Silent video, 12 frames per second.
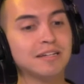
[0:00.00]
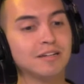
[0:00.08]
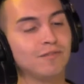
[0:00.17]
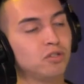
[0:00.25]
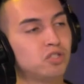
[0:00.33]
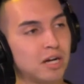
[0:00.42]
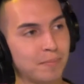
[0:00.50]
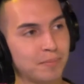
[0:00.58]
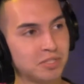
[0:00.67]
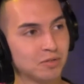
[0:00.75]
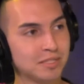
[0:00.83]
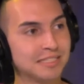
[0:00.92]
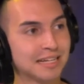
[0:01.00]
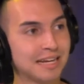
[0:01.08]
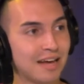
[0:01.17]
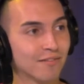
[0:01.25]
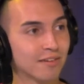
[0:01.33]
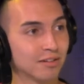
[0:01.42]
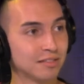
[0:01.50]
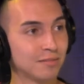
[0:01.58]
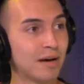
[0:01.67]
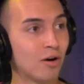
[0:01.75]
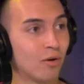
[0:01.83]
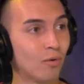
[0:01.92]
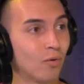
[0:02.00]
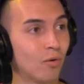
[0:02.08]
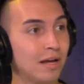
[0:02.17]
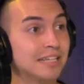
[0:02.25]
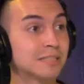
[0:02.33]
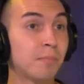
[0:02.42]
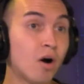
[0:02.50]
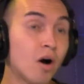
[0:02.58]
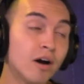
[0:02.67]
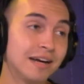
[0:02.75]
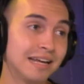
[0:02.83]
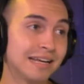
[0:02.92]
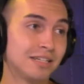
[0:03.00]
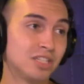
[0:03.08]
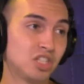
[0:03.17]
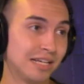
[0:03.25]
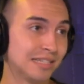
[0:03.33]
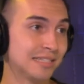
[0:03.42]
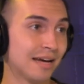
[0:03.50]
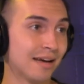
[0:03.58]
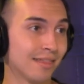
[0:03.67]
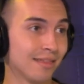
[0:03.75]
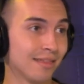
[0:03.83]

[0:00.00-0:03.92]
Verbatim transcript: in future episodes he's going to have guilt about his part in Jake's death.